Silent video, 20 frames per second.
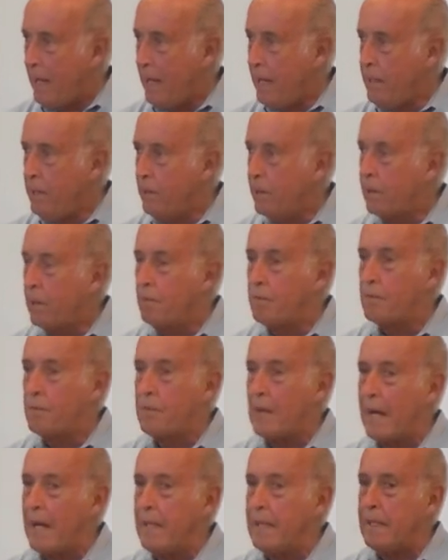and you can
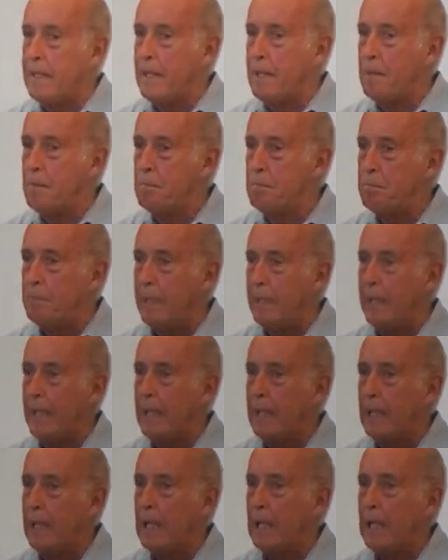find him
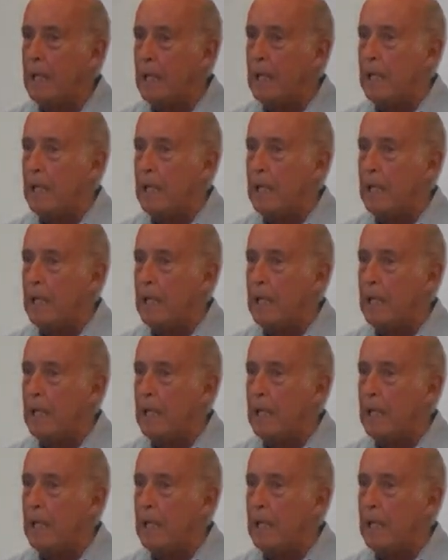being